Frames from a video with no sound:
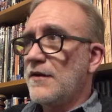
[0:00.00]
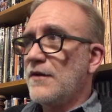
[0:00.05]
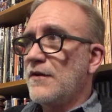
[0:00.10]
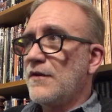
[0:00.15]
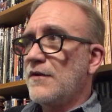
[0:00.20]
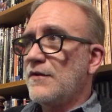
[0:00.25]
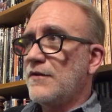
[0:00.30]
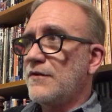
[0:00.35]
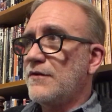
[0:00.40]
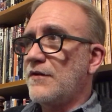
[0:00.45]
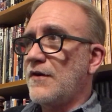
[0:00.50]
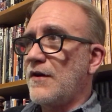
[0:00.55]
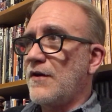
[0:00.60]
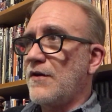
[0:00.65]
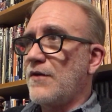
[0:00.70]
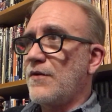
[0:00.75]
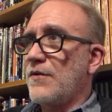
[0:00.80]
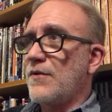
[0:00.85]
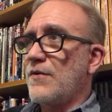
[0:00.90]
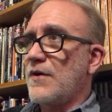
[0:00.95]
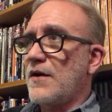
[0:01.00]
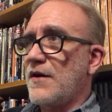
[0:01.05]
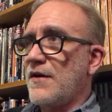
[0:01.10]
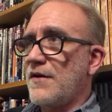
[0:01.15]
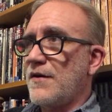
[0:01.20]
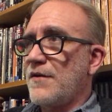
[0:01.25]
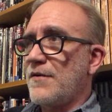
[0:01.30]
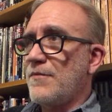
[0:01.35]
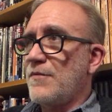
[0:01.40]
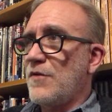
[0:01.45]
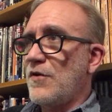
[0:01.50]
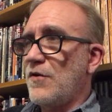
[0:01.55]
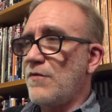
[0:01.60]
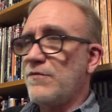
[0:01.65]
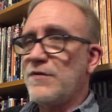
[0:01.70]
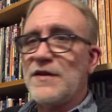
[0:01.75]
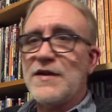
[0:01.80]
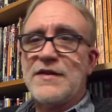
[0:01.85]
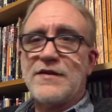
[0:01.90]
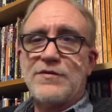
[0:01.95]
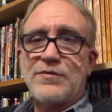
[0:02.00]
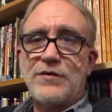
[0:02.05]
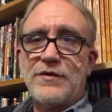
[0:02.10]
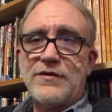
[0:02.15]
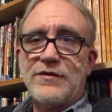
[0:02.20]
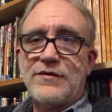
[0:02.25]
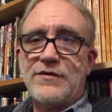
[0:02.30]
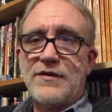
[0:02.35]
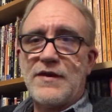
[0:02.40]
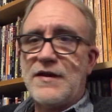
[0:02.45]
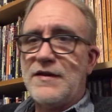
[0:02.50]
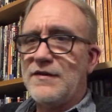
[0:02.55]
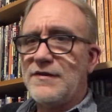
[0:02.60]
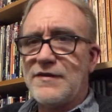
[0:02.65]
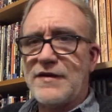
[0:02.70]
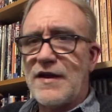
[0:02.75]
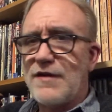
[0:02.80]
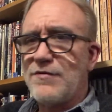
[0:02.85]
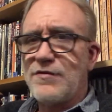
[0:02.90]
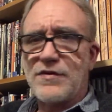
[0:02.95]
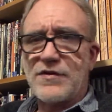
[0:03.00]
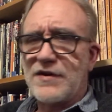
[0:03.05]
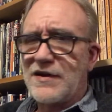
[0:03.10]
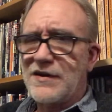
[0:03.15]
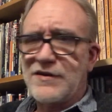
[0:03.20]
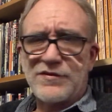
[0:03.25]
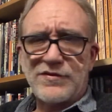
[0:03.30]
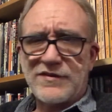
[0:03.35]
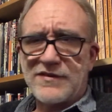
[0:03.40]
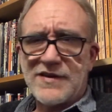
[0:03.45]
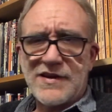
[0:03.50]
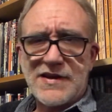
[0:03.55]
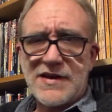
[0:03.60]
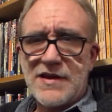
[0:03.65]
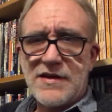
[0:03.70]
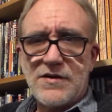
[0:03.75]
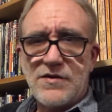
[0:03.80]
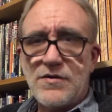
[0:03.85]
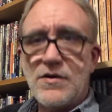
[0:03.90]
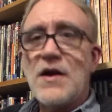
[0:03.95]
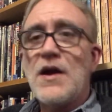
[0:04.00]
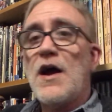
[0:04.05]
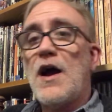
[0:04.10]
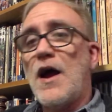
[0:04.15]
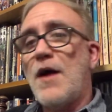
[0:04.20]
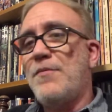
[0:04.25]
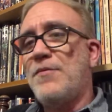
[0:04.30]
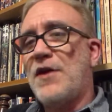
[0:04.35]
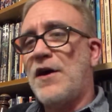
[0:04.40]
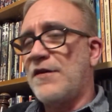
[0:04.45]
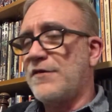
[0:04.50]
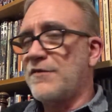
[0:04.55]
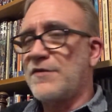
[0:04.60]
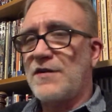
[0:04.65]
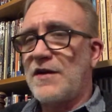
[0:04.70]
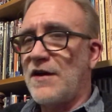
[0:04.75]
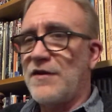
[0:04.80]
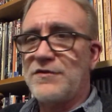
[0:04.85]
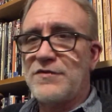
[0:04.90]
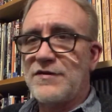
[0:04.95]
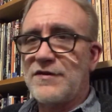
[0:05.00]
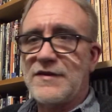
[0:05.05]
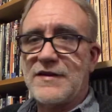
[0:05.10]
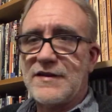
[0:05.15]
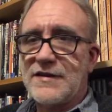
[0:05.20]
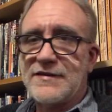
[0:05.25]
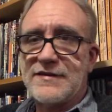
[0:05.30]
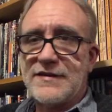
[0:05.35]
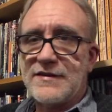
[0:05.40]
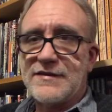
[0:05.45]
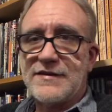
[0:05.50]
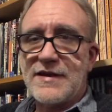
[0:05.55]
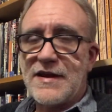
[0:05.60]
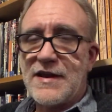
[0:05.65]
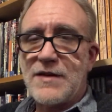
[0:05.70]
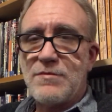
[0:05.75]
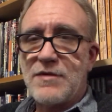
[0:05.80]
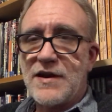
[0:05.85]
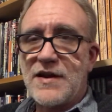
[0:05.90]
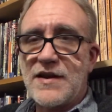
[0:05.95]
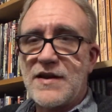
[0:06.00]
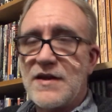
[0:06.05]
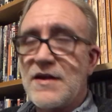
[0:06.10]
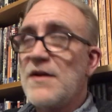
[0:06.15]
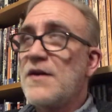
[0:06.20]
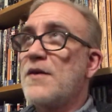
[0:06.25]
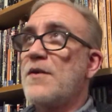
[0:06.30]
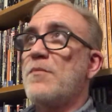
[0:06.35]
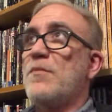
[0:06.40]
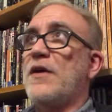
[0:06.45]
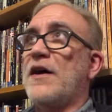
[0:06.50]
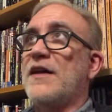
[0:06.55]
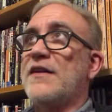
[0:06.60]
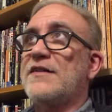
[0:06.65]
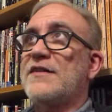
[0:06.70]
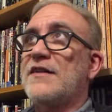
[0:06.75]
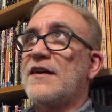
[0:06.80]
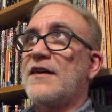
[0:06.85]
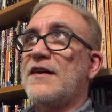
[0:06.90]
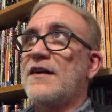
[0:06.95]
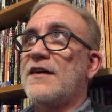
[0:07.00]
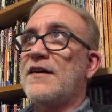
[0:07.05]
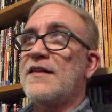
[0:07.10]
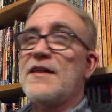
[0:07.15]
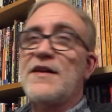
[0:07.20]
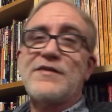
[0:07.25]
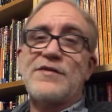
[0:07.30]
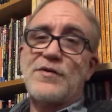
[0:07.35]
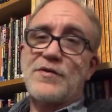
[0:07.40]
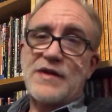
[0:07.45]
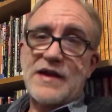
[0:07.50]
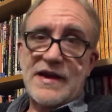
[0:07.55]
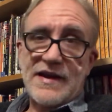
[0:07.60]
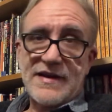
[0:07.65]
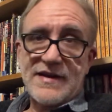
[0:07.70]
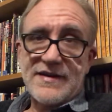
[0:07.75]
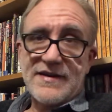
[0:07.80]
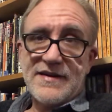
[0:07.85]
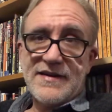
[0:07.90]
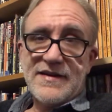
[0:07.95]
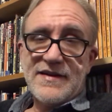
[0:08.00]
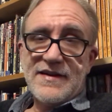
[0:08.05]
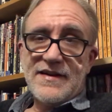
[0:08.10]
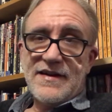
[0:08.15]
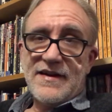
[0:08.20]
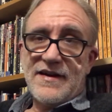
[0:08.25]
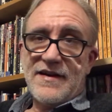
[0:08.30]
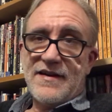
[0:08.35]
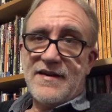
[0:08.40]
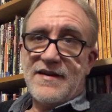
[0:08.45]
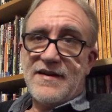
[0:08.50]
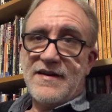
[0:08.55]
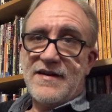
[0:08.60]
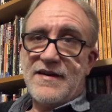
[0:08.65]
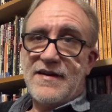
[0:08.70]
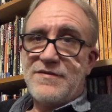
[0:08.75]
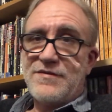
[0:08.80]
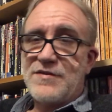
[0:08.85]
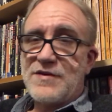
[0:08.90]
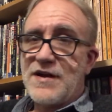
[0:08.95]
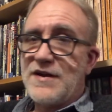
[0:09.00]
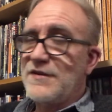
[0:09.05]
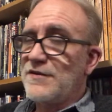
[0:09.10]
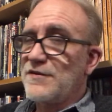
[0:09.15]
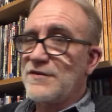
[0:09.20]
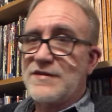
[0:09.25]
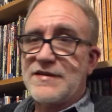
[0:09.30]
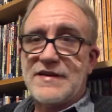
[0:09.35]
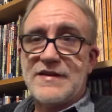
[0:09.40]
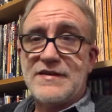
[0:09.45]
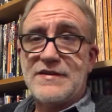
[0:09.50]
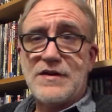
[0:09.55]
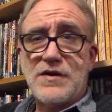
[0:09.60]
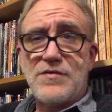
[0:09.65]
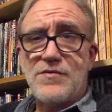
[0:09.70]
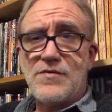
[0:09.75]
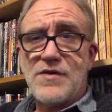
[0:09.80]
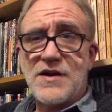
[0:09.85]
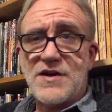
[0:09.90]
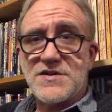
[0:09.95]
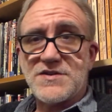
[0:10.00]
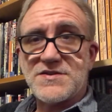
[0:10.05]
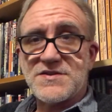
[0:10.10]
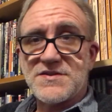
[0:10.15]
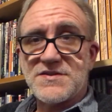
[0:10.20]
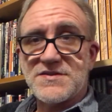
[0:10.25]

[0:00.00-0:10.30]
So hopefully this was insightful or interesting to you. I'm not sure how interesting this is to anybody, but that's okay. If you're not interested, don't watch.